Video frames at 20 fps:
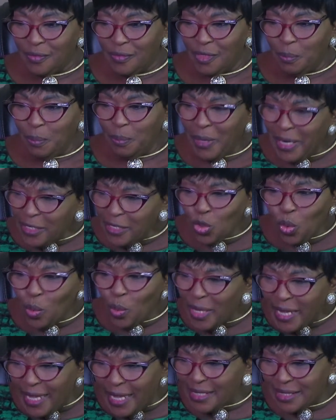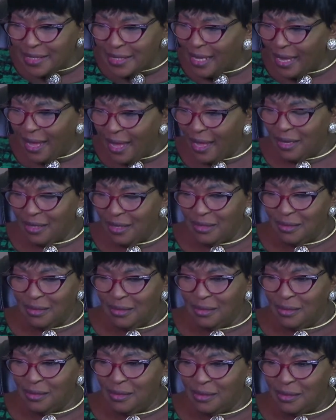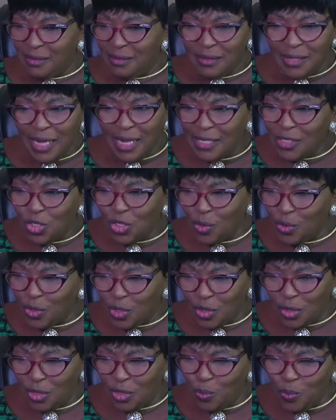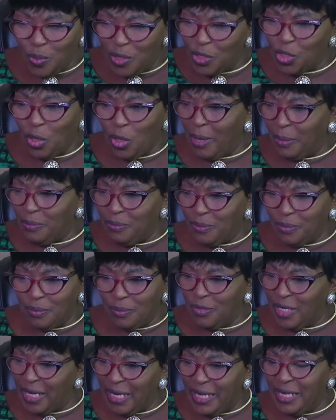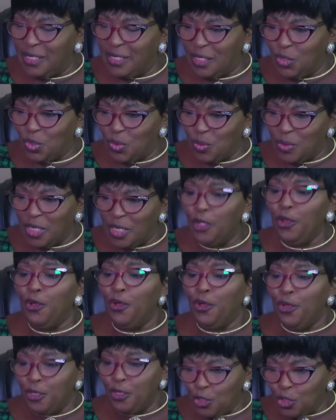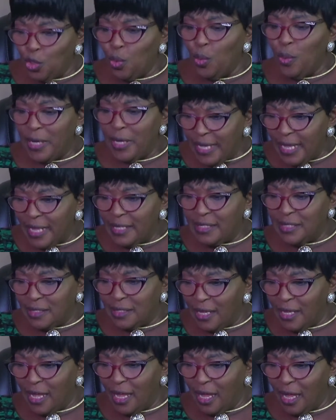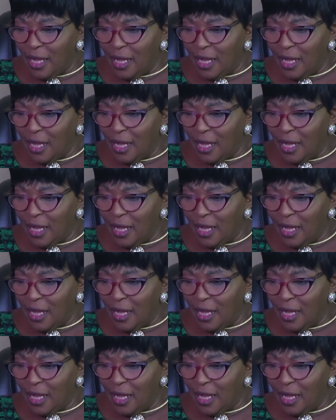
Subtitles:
Please don't get there. That's just the wisdom I'm releasing today. Don't get there.